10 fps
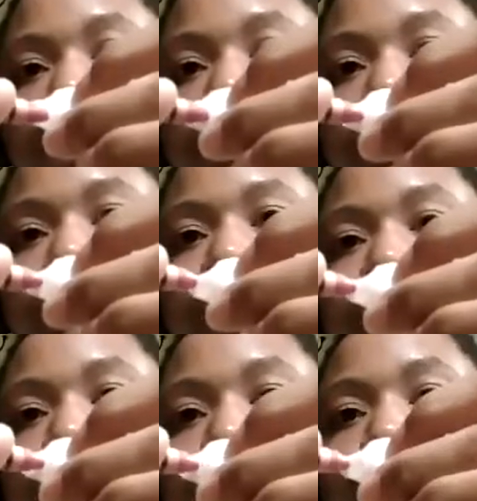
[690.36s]
and just make
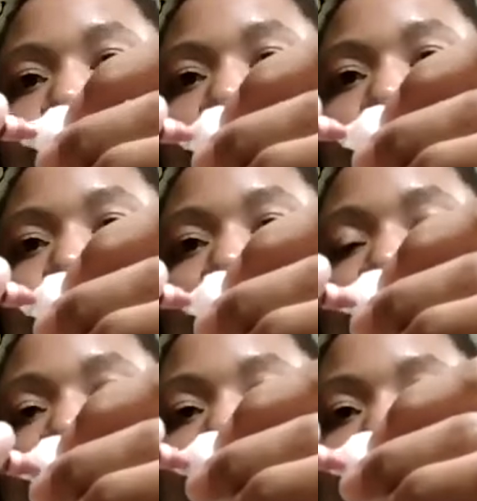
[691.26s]
a little bit of
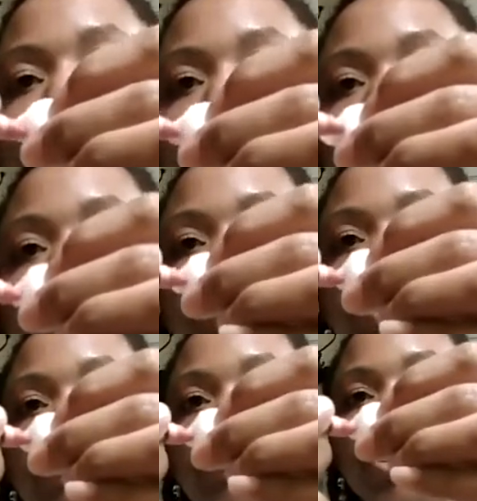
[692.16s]
pink, a little
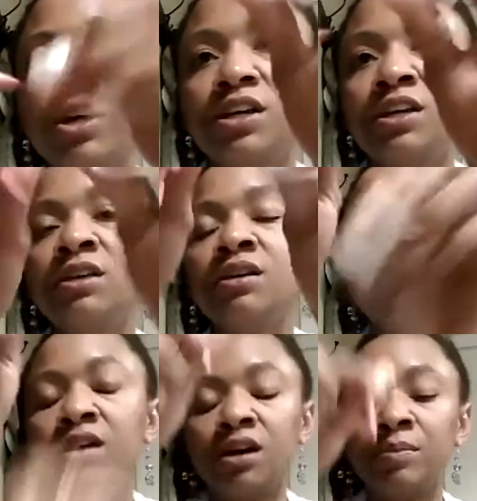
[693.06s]
pink marking,
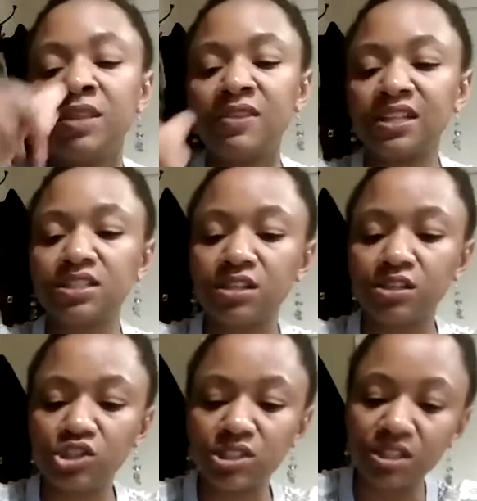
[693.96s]
and that's
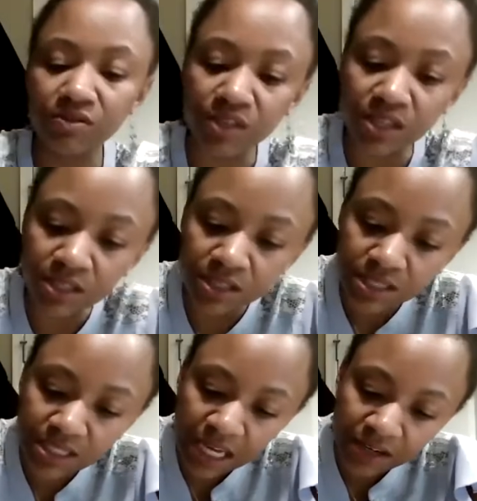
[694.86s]
gonna just give the
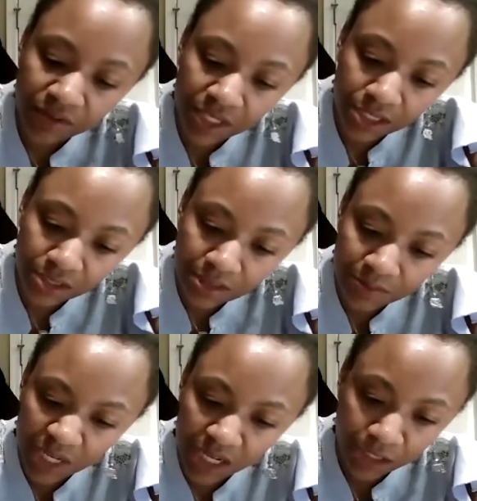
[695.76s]
inside of the ear
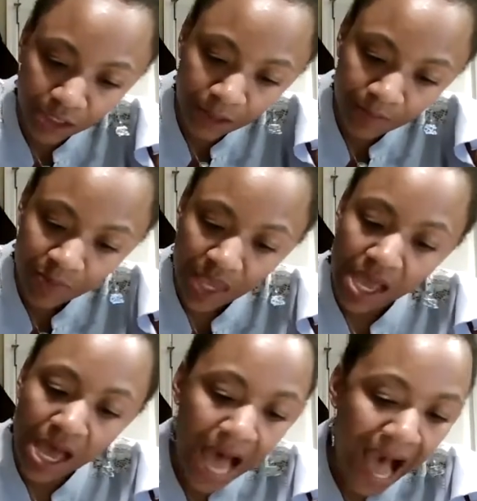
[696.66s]
some color.
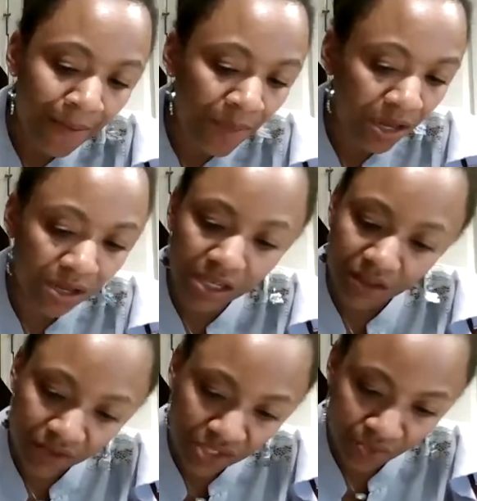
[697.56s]
I'm not gonna
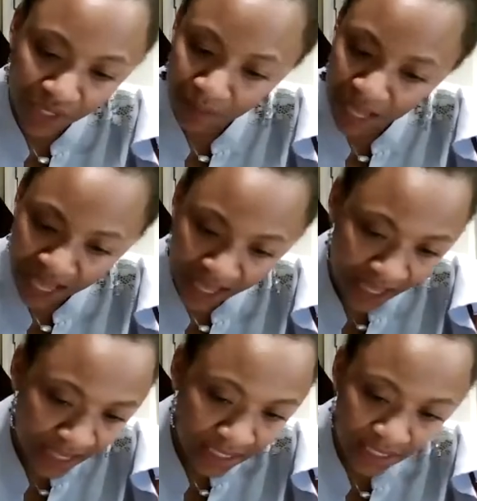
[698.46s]
give this ram
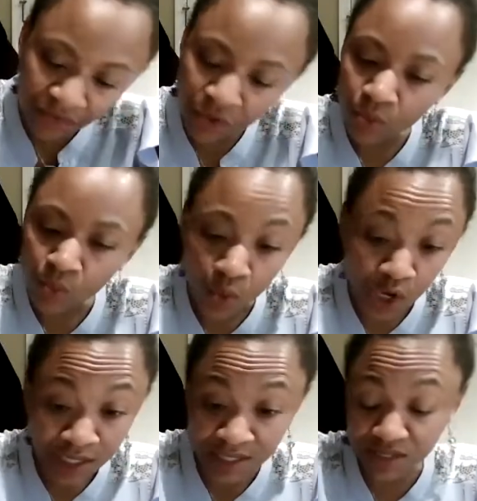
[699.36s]
eyes. If you
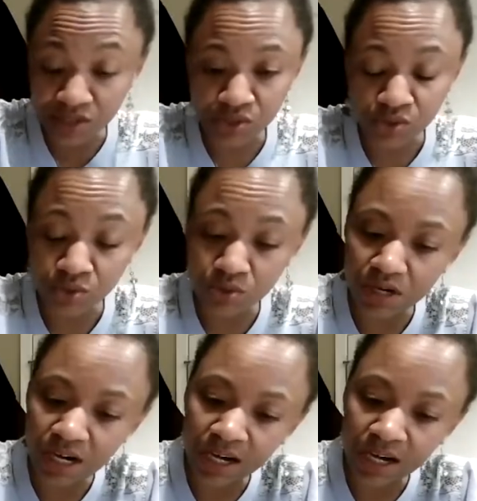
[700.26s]
want to